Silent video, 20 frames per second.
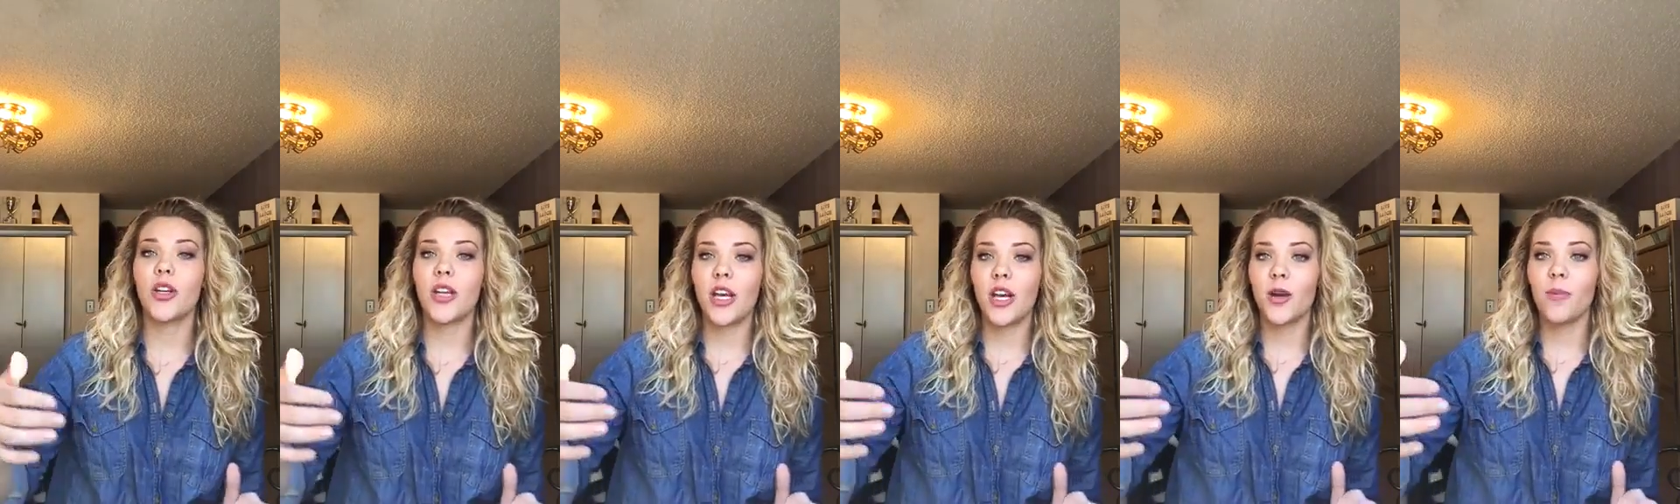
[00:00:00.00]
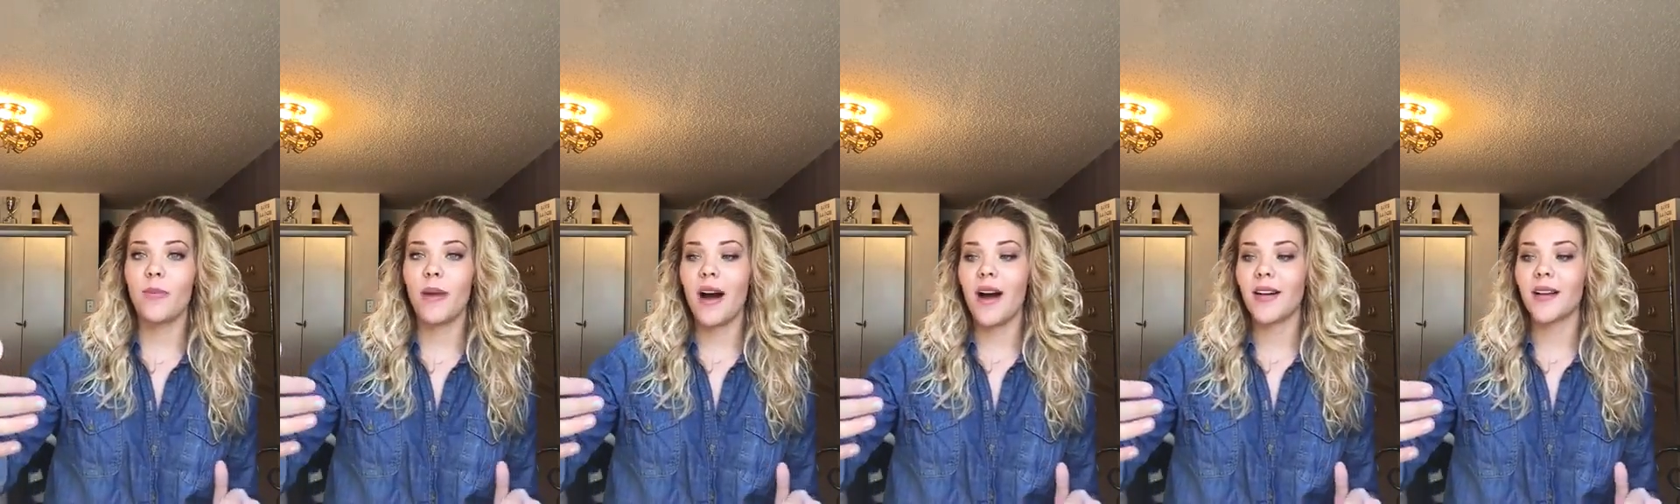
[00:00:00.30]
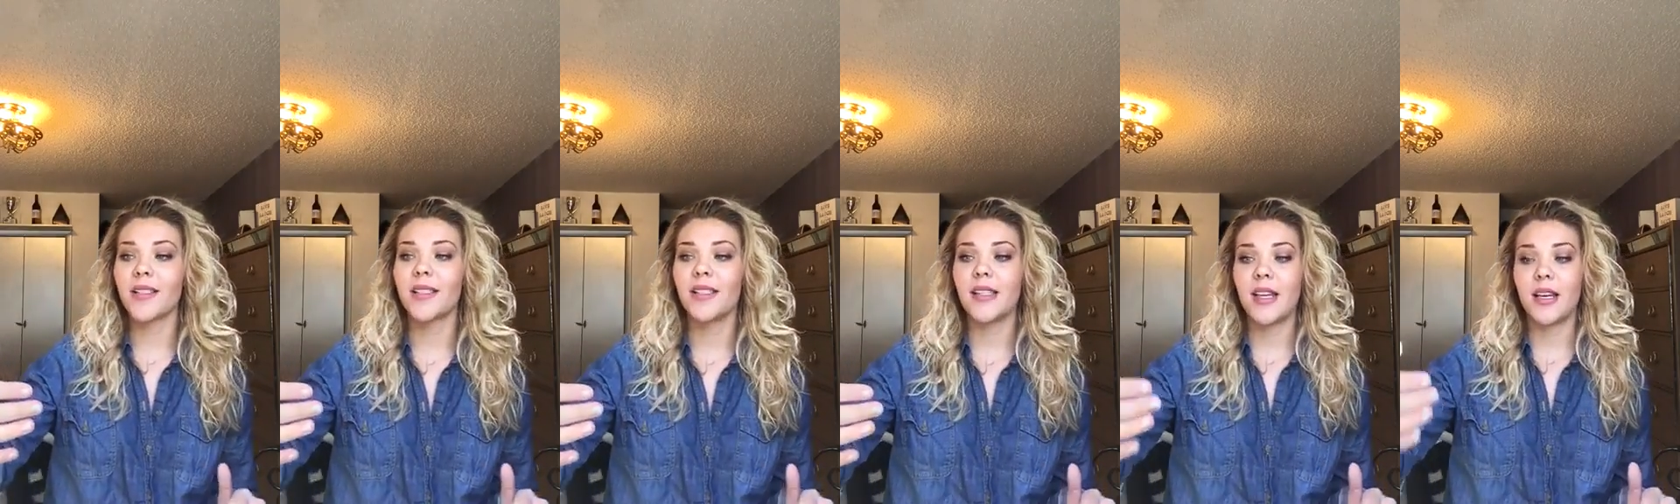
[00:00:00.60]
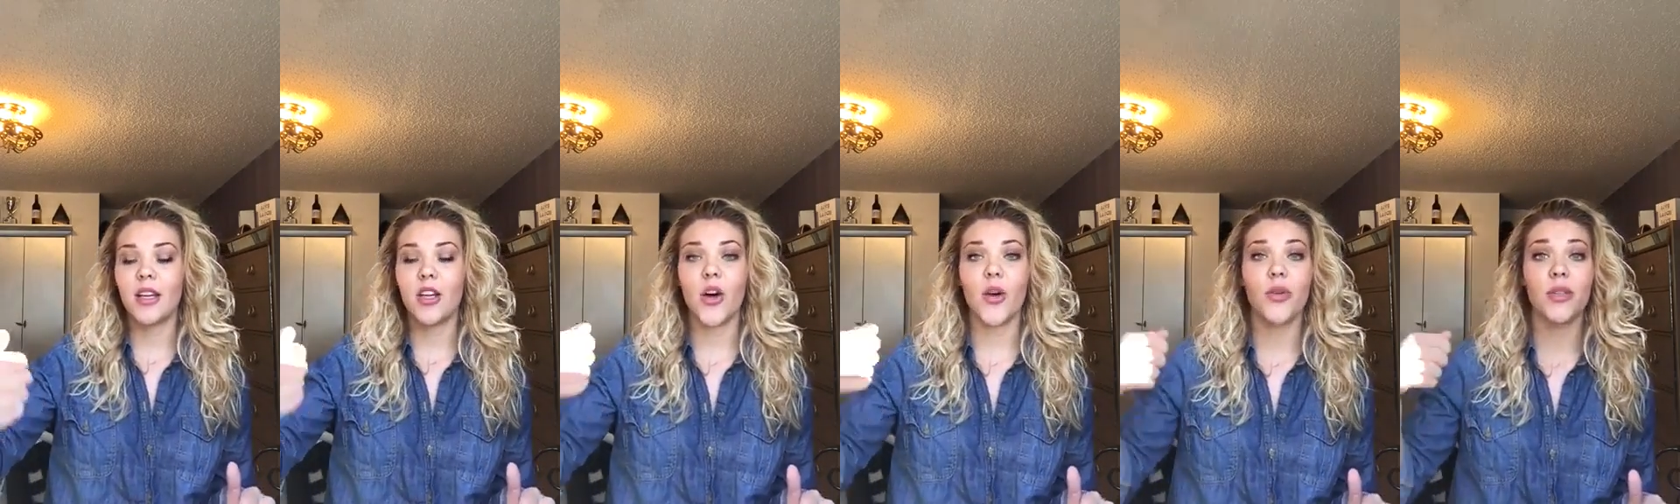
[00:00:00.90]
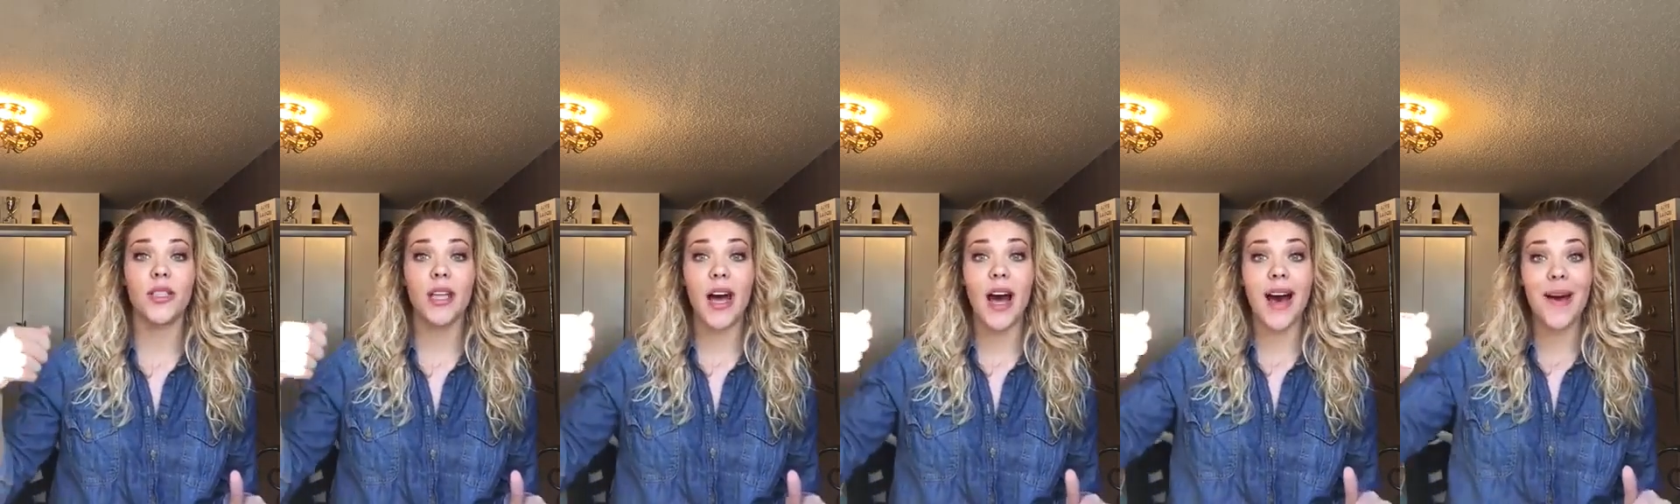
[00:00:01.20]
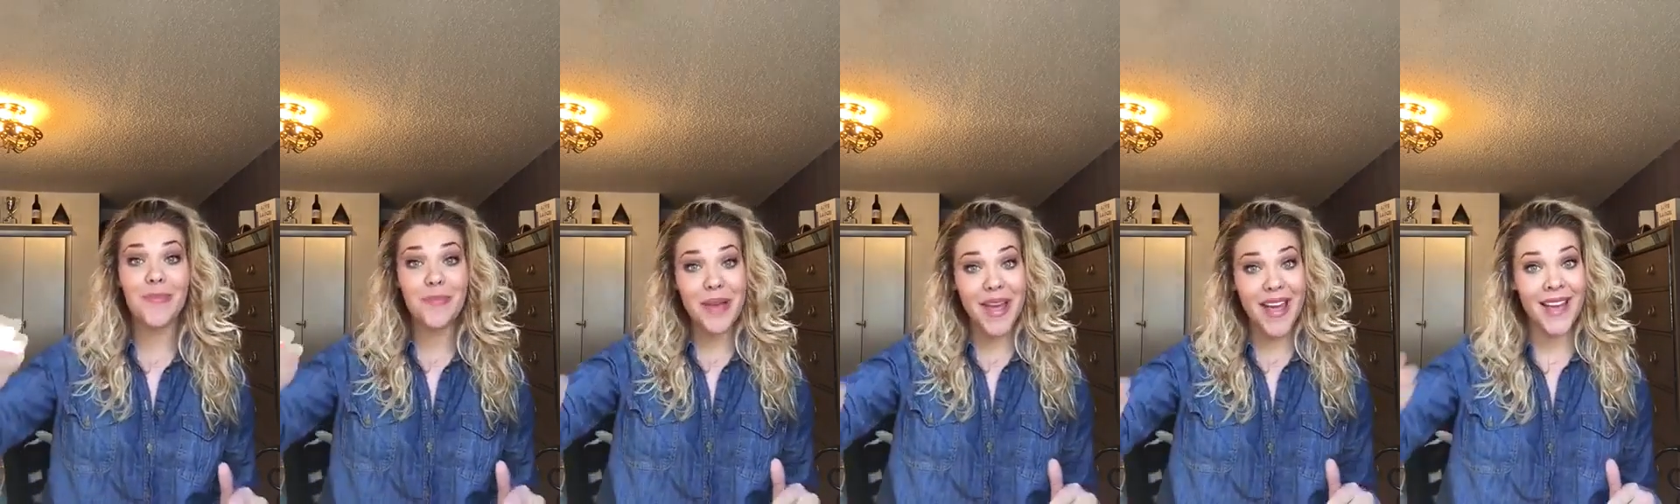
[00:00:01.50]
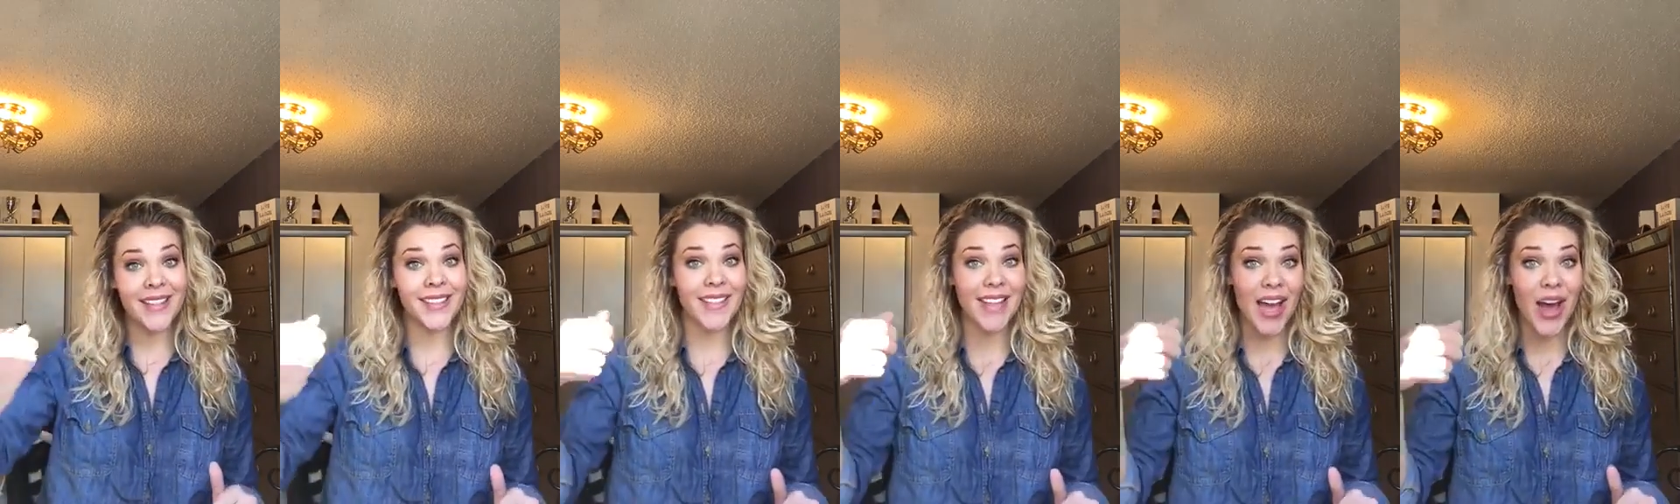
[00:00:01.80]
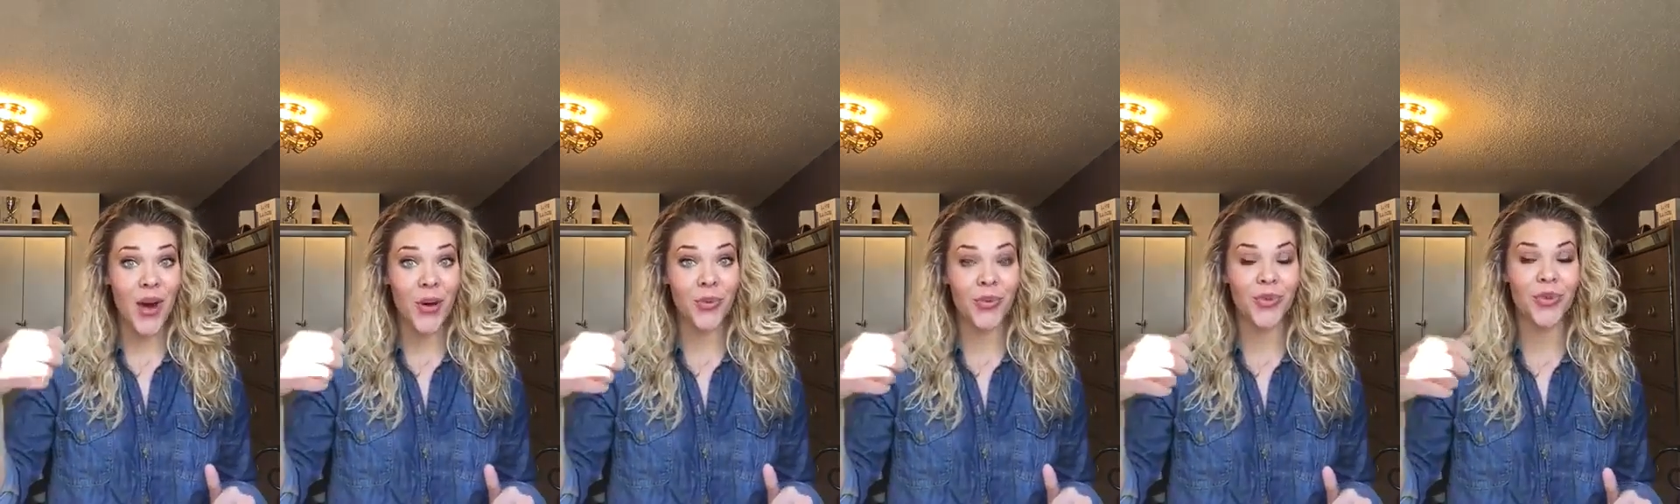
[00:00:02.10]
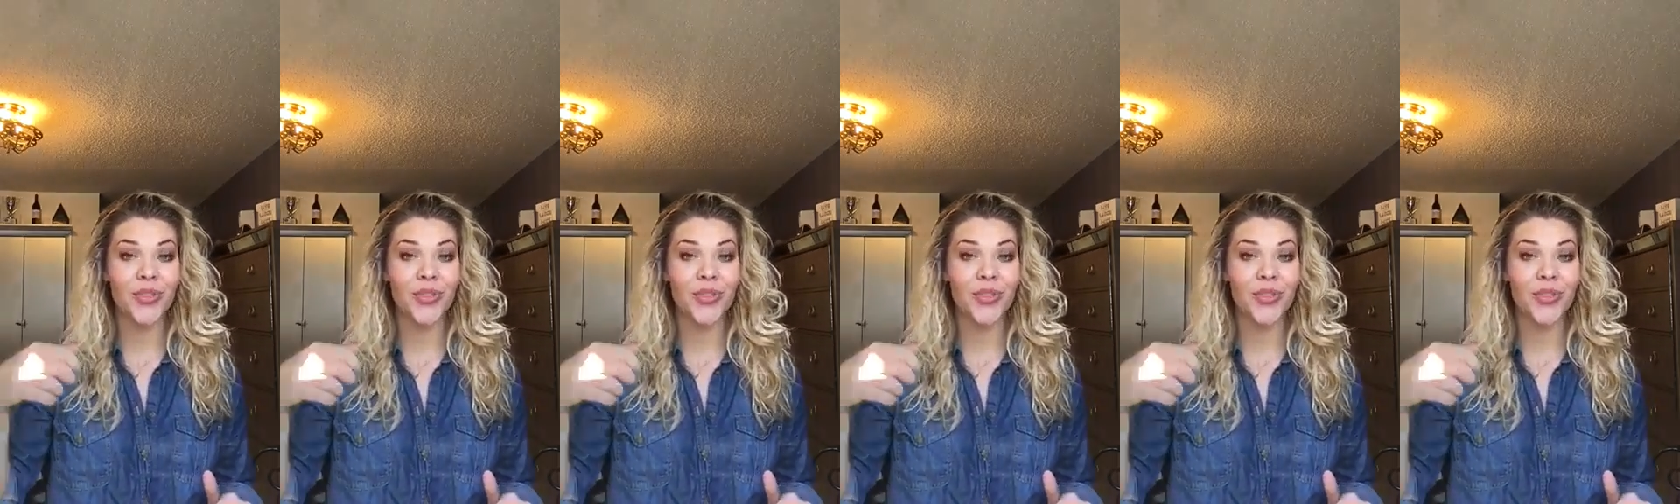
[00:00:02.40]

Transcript: gearbox, it goes up and down.